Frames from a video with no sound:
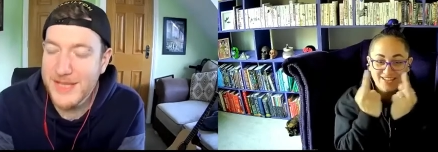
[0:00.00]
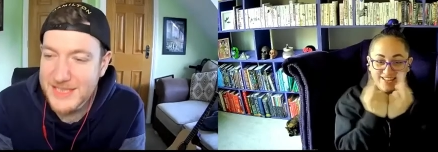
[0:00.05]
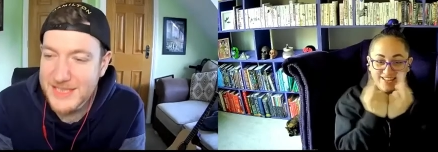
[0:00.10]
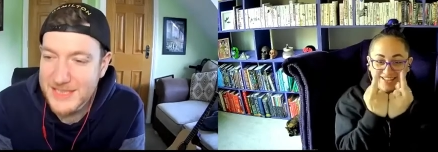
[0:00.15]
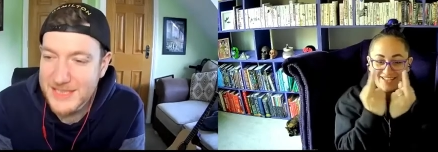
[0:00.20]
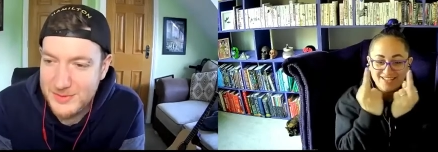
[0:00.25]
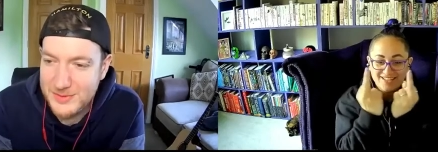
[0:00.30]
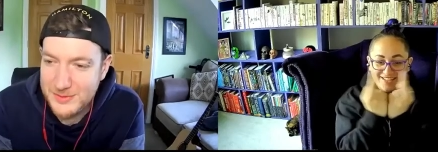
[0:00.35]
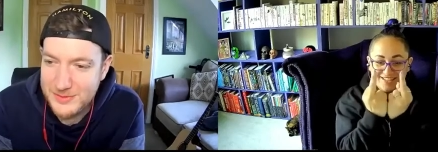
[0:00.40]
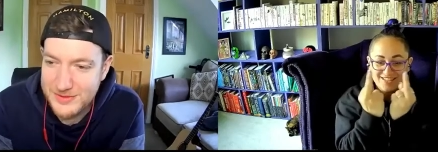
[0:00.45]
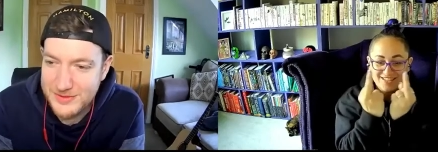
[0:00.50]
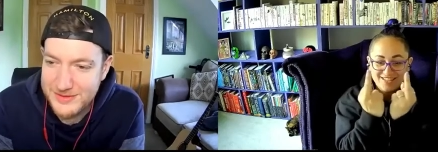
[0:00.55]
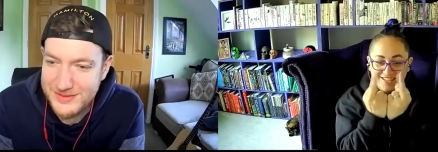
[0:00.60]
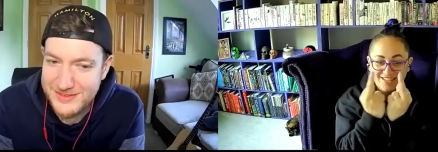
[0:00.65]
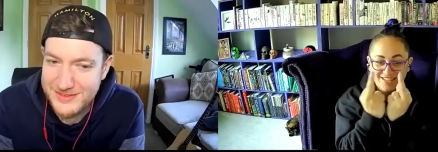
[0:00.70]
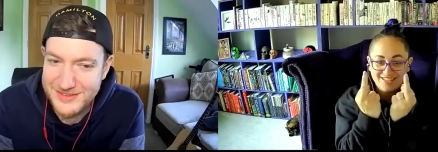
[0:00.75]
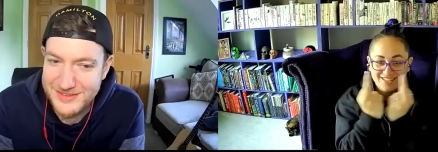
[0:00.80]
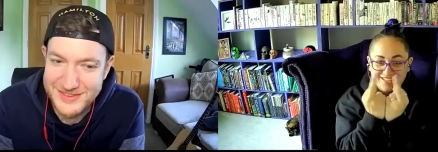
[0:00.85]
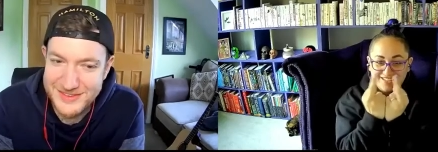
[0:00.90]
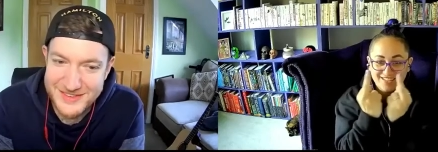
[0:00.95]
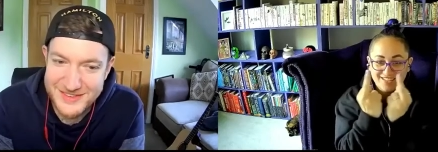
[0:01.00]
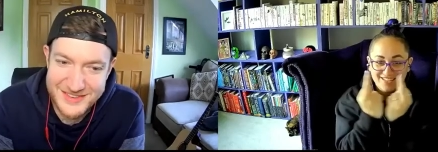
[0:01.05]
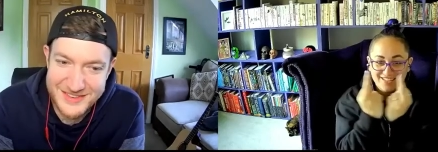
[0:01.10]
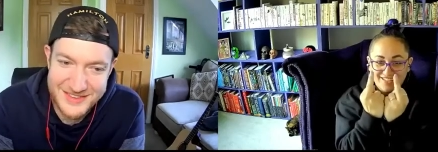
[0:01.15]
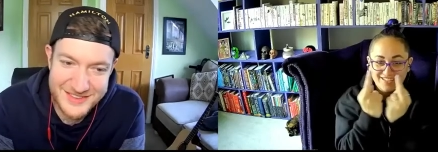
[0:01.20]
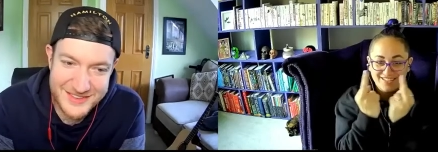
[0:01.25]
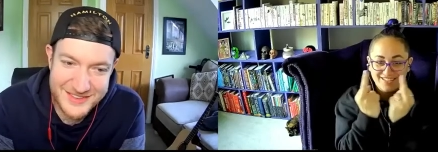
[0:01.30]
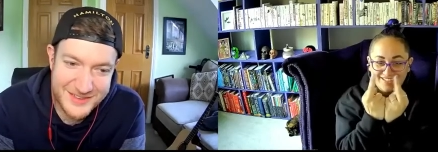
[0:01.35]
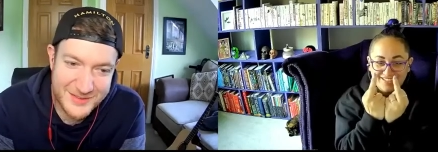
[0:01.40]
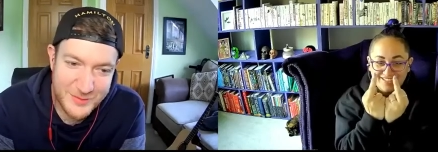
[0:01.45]
Speaker 1: do it like this.
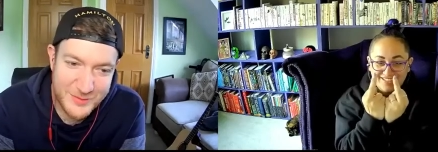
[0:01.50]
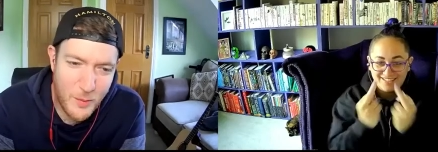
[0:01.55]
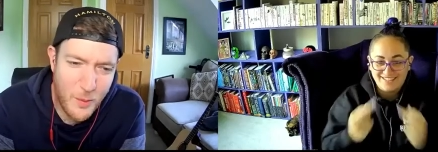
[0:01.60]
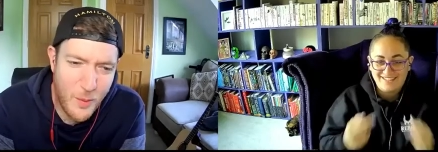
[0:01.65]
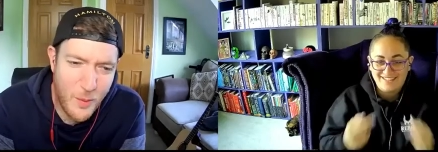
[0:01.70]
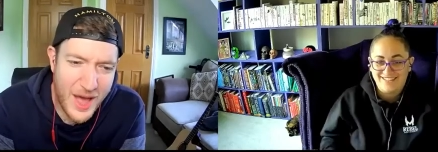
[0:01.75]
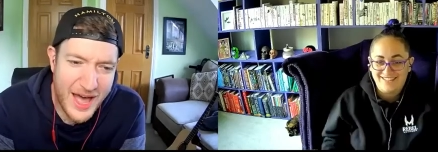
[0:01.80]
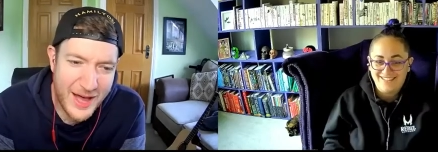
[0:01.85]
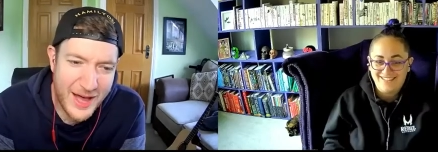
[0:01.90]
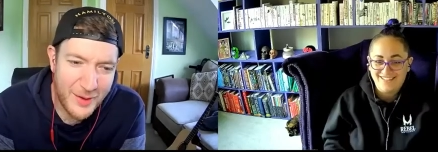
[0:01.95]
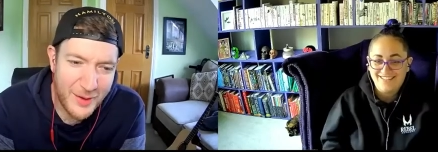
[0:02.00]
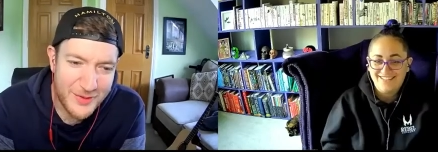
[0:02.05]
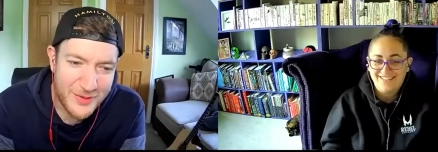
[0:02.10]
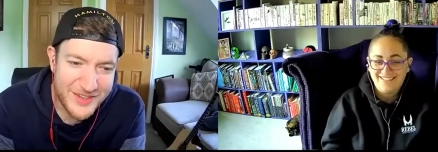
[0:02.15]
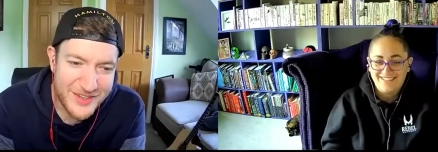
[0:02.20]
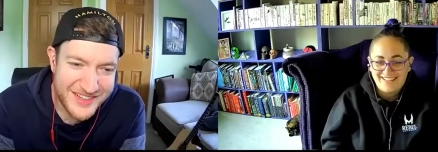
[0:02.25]
Wow.